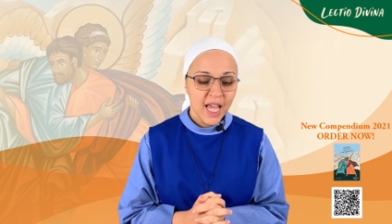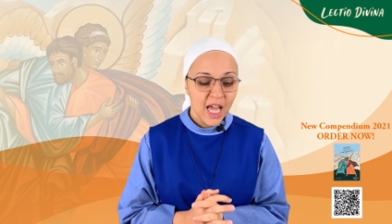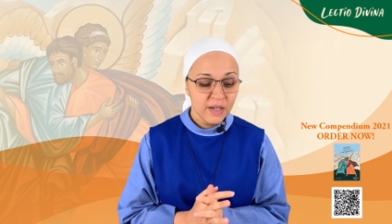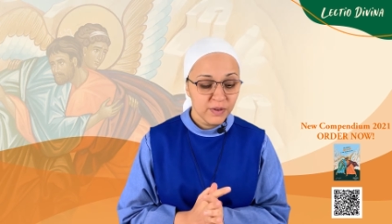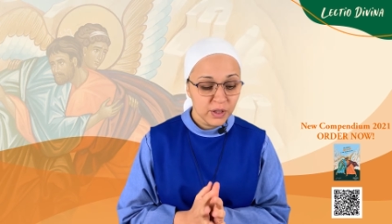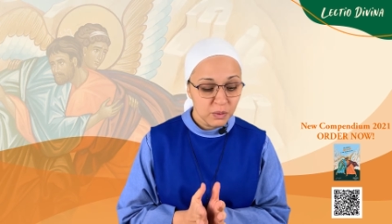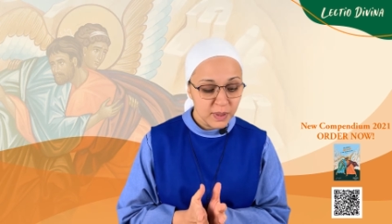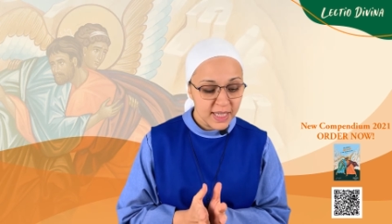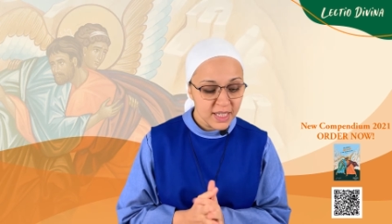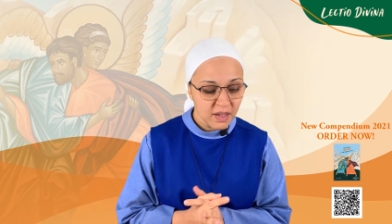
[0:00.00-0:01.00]
And for the
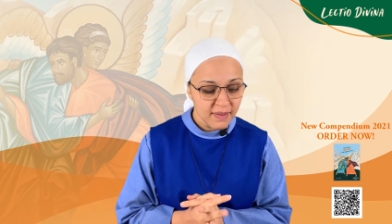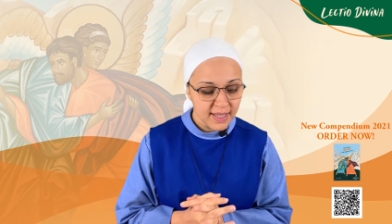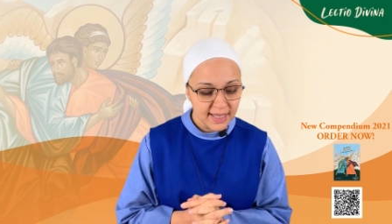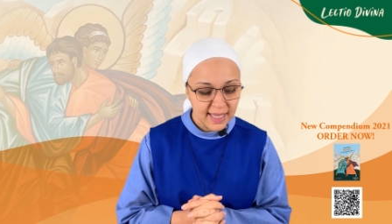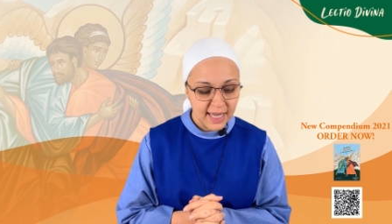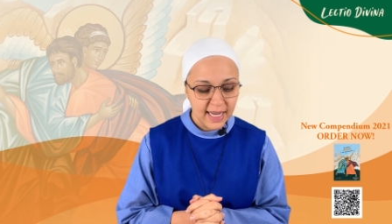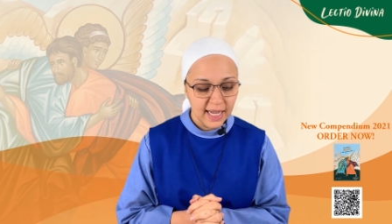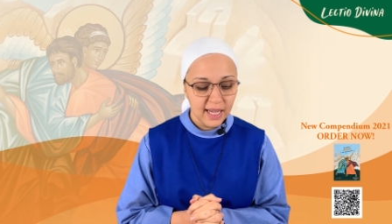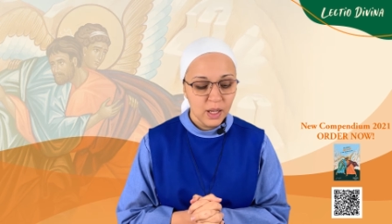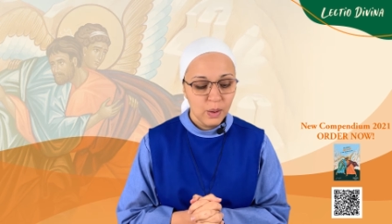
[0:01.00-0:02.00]
readings of this
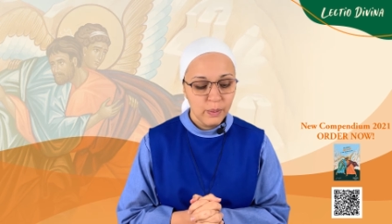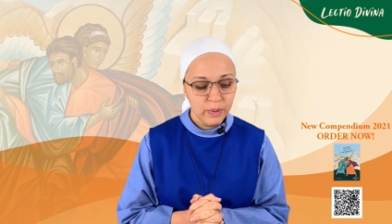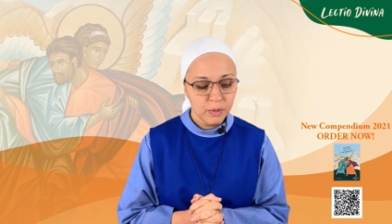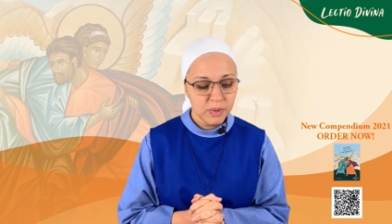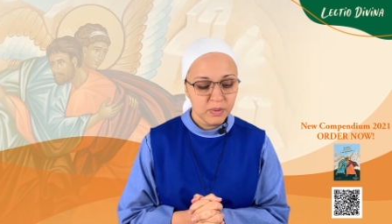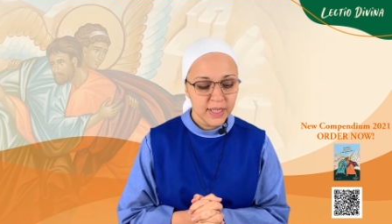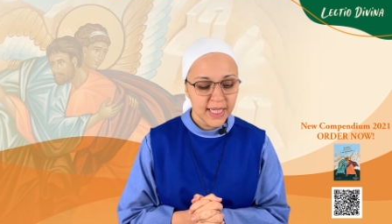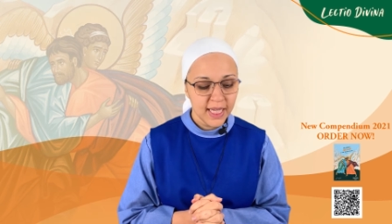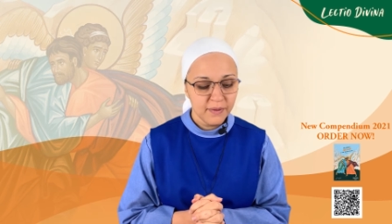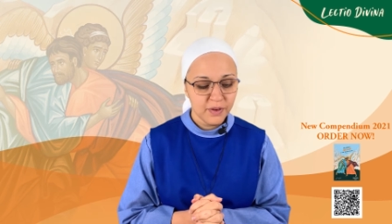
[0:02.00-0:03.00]
Sunday, we will be
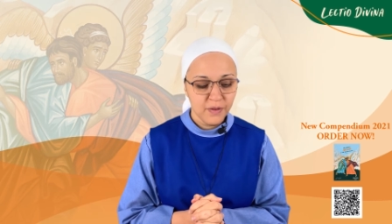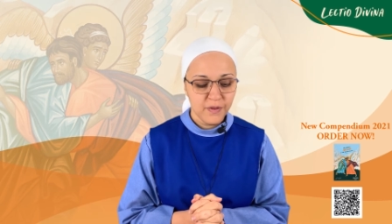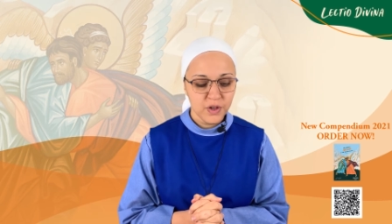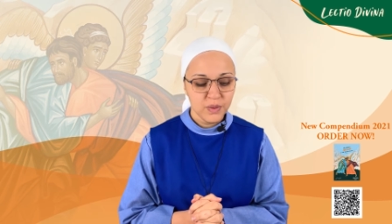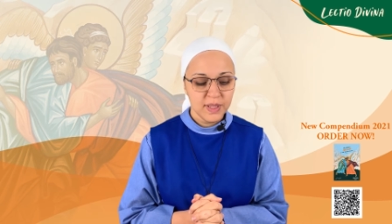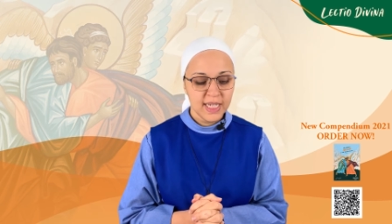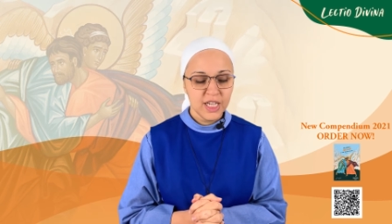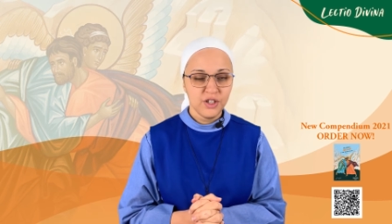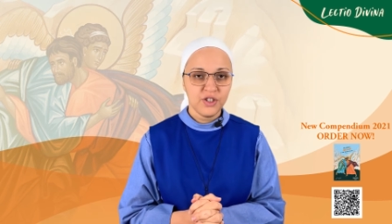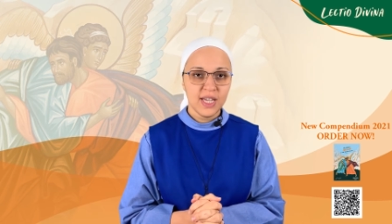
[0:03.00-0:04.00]
reading for the first
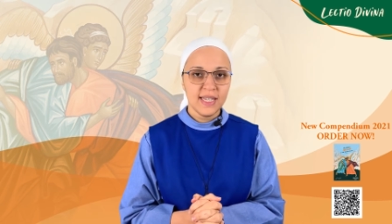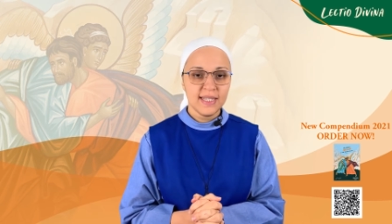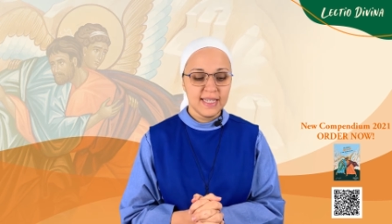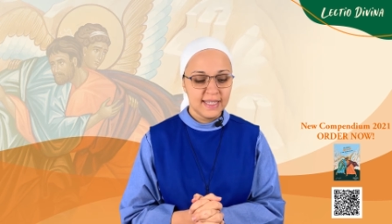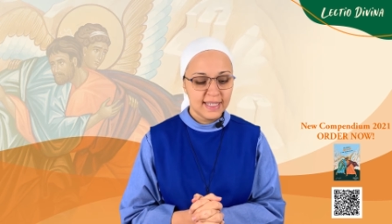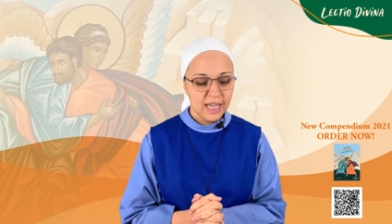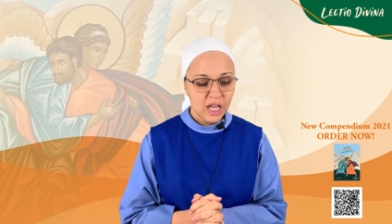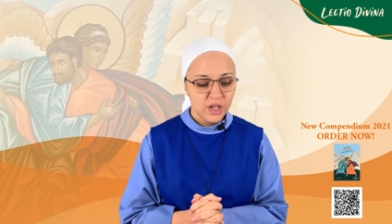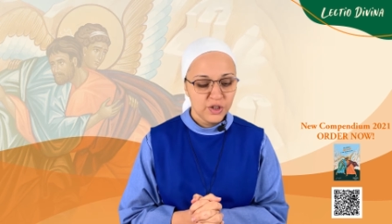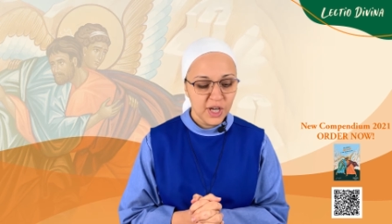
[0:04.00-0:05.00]
reading Genesis
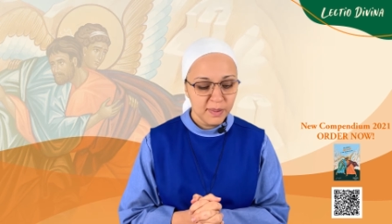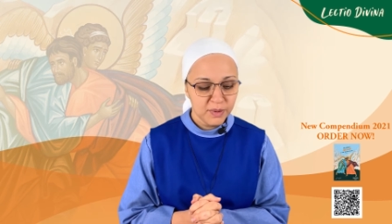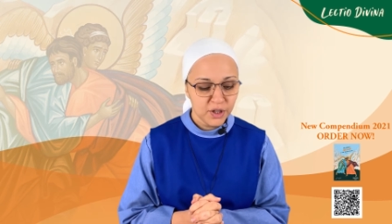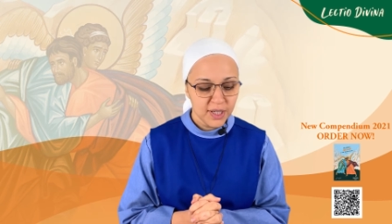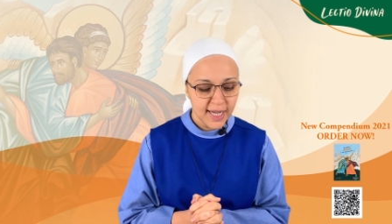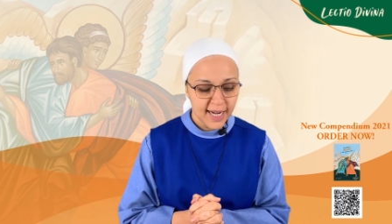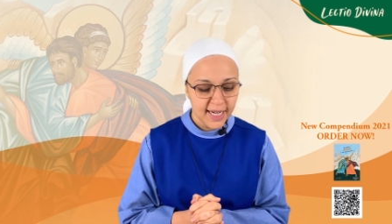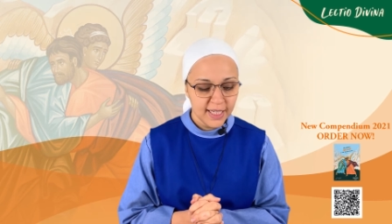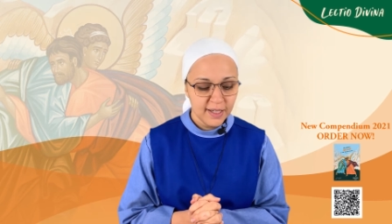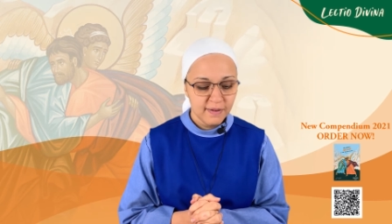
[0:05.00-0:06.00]
chapter
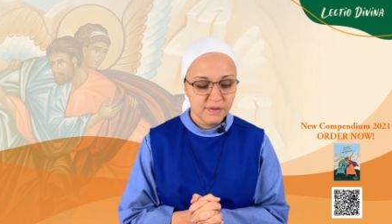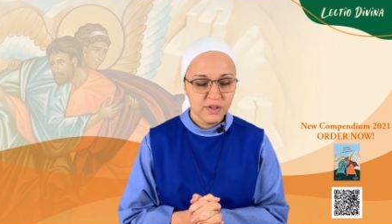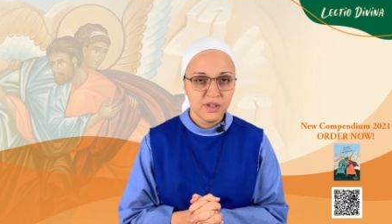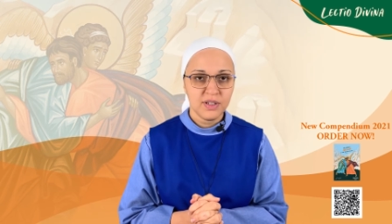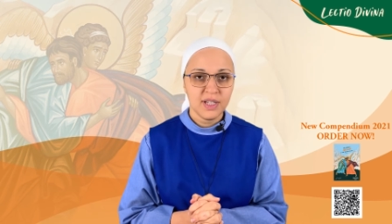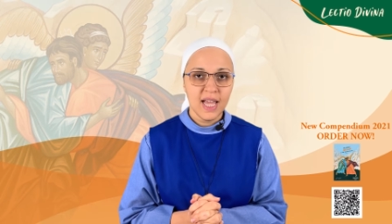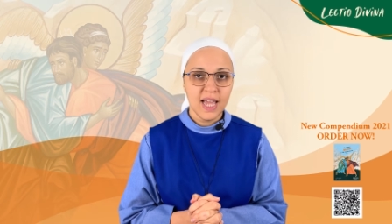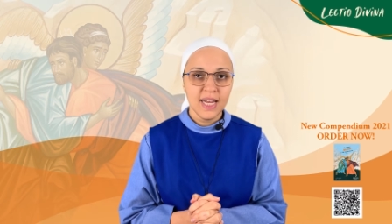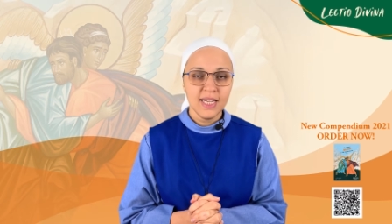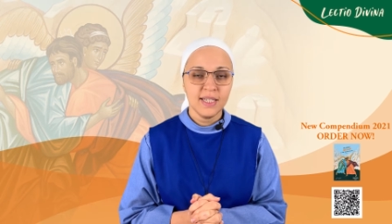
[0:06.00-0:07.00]
9, verses
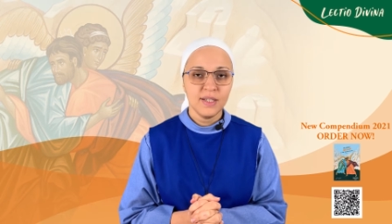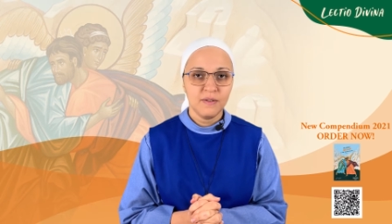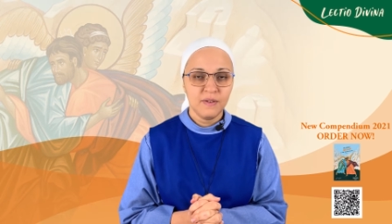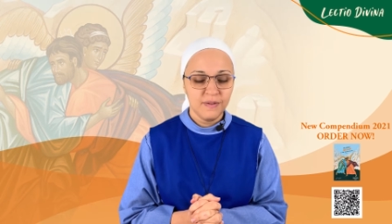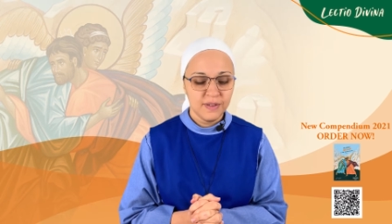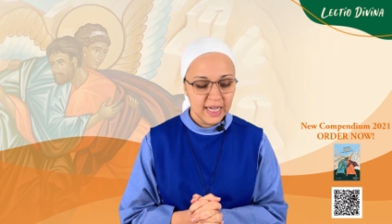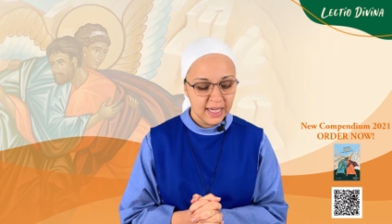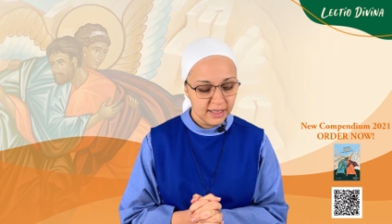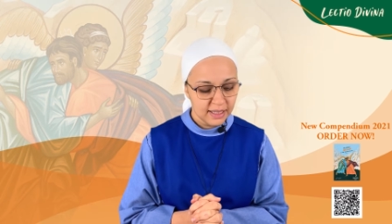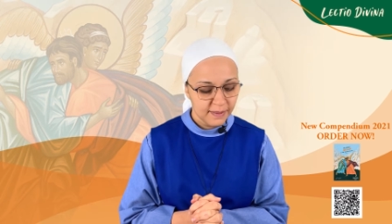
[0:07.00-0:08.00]
8 to
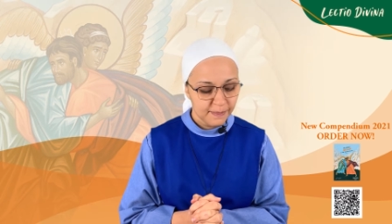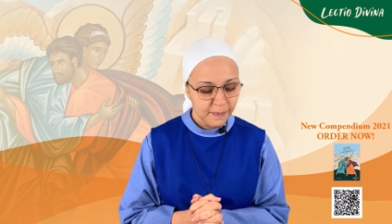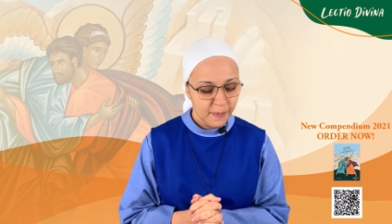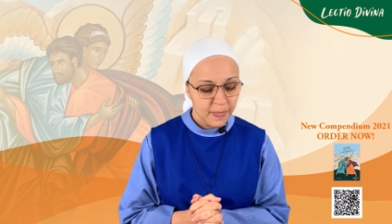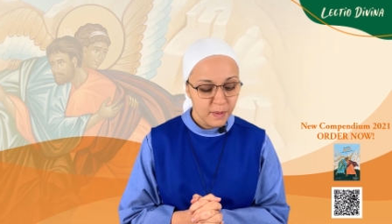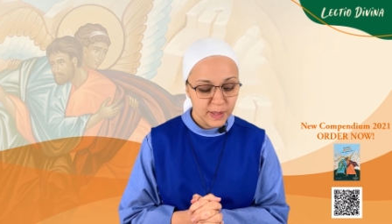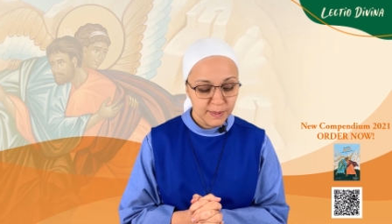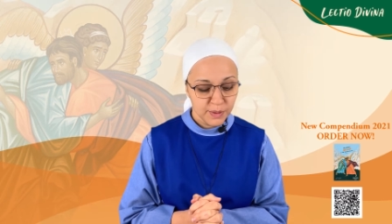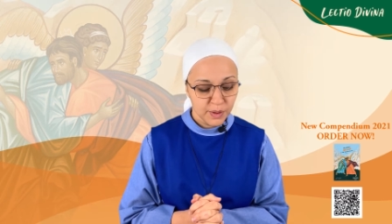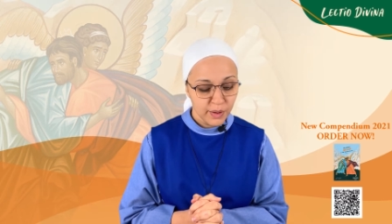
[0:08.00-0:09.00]
15. The
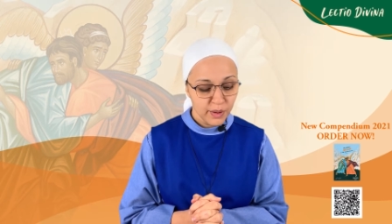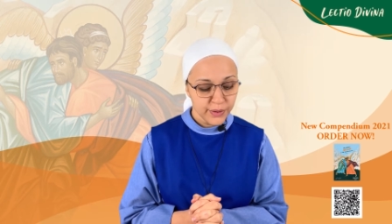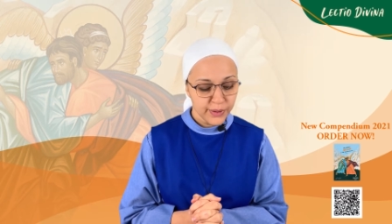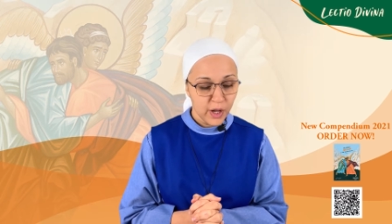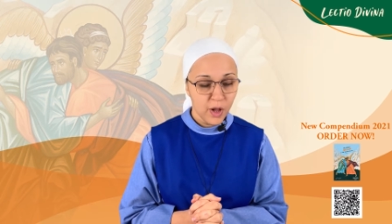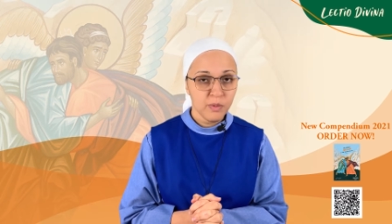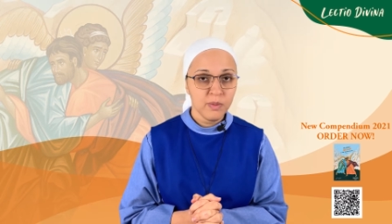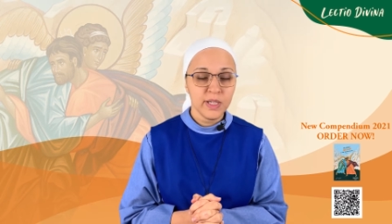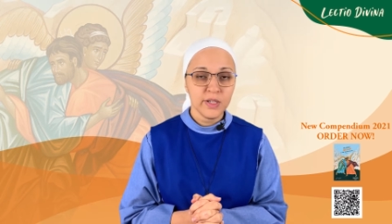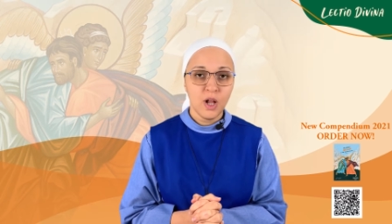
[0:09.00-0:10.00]
responsorial psalm will
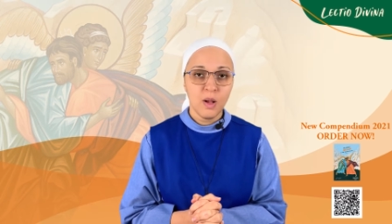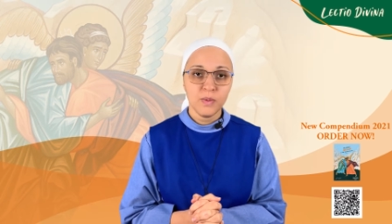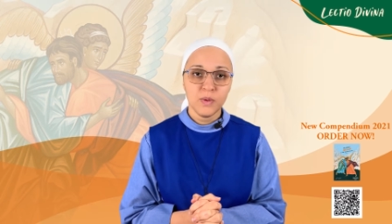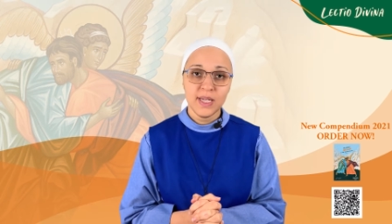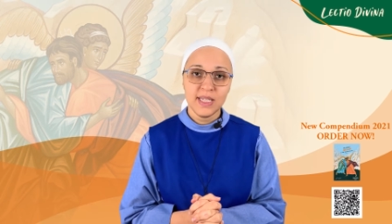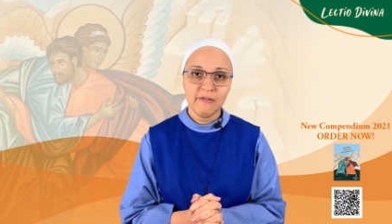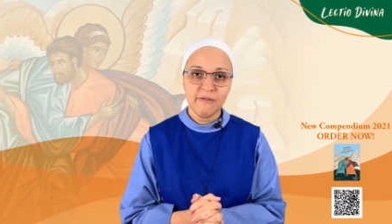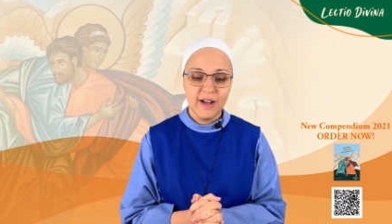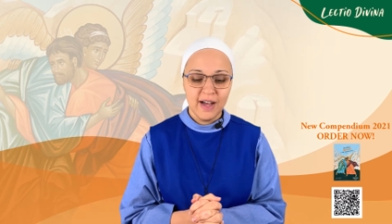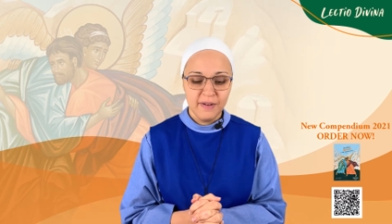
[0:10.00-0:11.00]
be Psalm
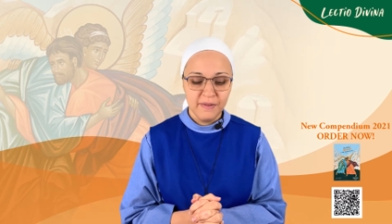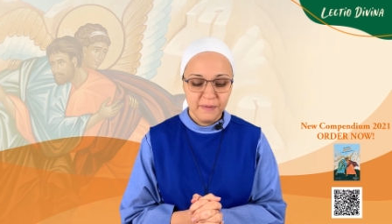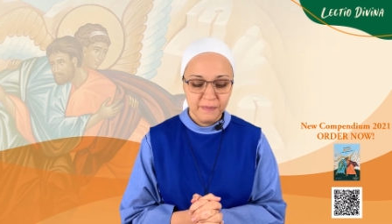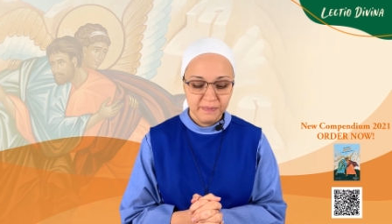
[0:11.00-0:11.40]
25.